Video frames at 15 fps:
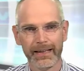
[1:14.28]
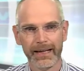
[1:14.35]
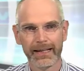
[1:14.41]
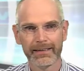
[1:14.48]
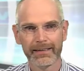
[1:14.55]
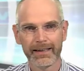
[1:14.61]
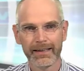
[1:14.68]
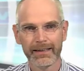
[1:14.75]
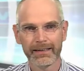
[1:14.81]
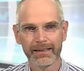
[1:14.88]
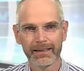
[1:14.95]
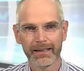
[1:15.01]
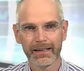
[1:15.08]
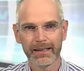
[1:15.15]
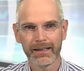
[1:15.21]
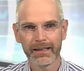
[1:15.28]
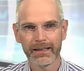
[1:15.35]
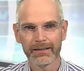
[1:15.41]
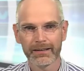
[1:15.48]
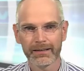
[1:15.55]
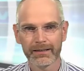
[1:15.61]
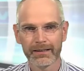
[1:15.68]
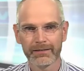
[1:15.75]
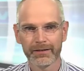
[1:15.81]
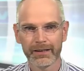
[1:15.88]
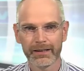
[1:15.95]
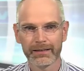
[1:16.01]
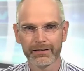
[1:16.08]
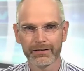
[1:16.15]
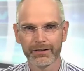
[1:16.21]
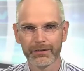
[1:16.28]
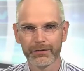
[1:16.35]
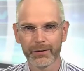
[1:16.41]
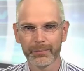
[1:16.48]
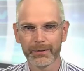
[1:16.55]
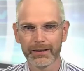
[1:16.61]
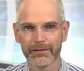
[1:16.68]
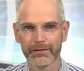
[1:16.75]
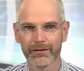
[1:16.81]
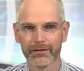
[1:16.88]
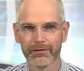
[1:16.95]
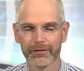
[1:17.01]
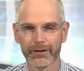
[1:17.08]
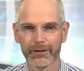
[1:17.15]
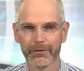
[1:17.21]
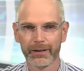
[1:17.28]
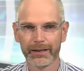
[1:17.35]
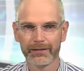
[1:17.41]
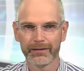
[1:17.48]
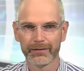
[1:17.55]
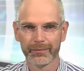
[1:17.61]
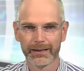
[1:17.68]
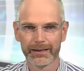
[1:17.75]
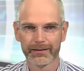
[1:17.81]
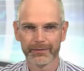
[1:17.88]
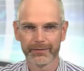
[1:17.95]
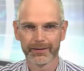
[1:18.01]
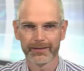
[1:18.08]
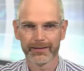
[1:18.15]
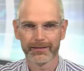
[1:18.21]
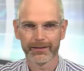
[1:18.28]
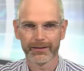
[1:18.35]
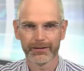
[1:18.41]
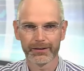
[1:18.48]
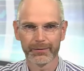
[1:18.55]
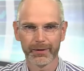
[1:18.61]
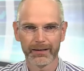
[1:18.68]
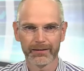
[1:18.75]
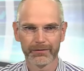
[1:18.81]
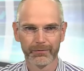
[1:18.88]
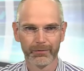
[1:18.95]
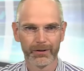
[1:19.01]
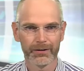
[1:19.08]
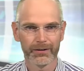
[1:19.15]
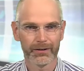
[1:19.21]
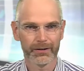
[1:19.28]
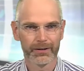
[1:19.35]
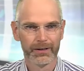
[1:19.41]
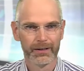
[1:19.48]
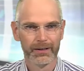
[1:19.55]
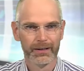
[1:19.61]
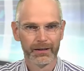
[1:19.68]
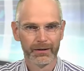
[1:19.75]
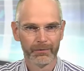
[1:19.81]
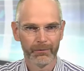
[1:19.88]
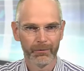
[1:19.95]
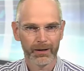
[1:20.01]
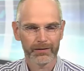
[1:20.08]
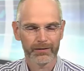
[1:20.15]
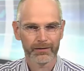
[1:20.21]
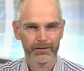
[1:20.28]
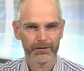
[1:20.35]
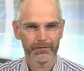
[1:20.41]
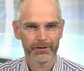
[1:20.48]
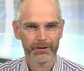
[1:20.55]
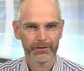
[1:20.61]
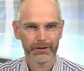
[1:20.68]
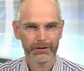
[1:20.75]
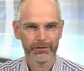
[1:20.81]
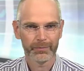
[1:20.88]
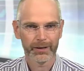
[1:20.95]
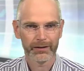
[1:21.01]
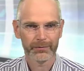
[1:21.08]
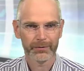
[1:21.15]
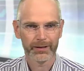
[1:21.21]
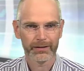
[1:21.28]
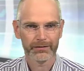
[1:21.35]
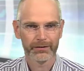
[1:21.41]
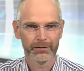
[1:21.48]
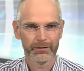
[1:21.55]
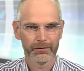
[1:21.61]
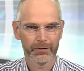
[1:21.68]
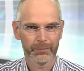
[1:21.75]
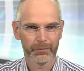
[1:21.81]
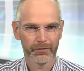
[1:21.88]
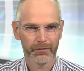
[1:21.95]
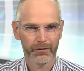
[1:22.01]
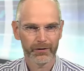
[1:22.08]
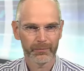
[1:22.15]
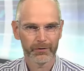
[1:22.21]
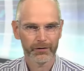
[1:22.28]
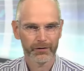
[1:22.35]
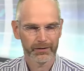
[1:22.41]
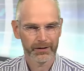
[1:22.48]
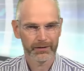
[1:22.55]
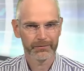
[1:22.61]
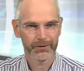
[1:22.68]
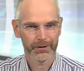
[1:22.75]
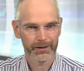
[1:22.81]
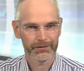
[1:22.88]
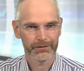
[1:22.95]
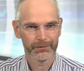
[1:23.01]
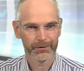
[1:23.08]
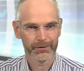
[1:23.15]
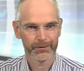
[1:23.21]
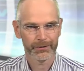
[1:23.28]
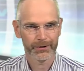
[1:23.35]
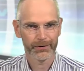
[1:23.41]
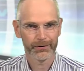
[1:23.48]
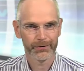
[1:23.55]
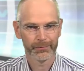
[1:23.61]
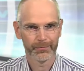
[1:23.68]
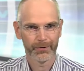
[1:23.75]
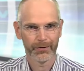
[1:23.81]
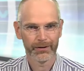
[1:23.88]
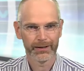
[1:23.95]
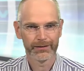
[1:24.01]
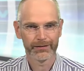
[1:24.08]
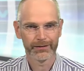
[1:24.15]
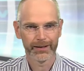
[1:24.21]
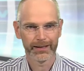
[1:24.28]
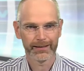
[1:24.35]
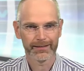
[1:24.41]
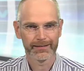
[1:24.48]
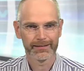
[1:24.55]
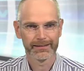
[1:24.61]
And then another very interesting topic is configuration management. So you might wonder what configuration management has to do with performance, and we'll go more into that.